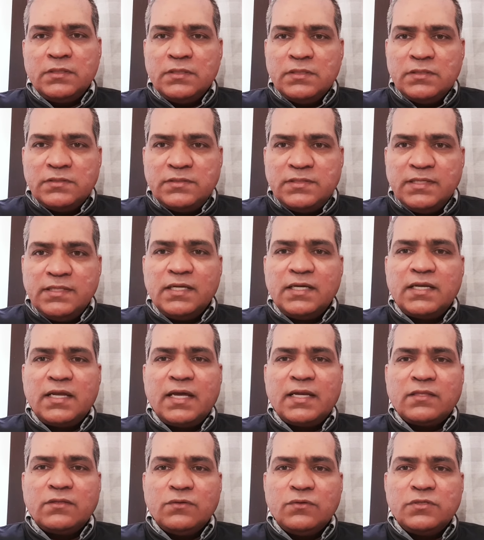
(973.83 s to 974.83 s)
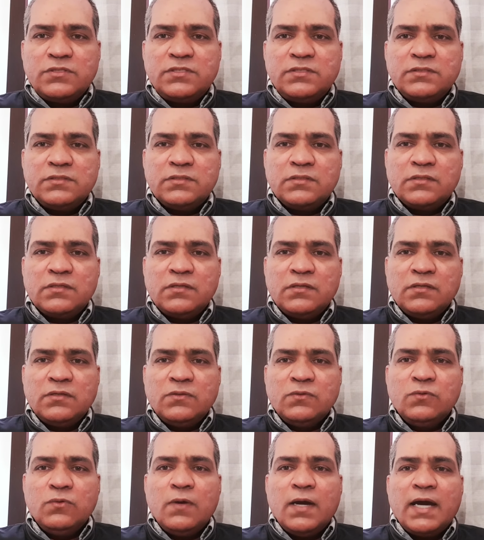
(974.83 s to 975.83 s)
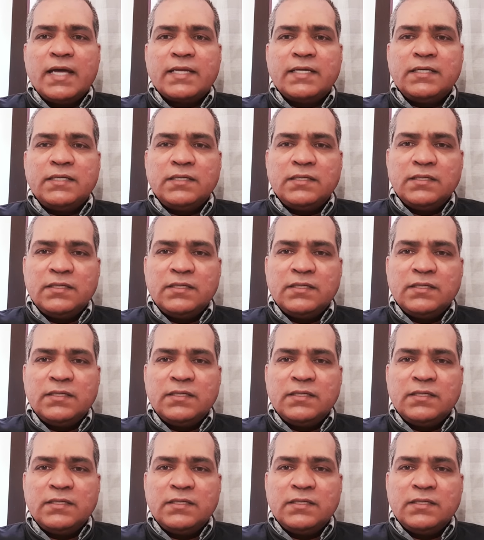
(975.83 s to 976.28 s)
Sinner are those who are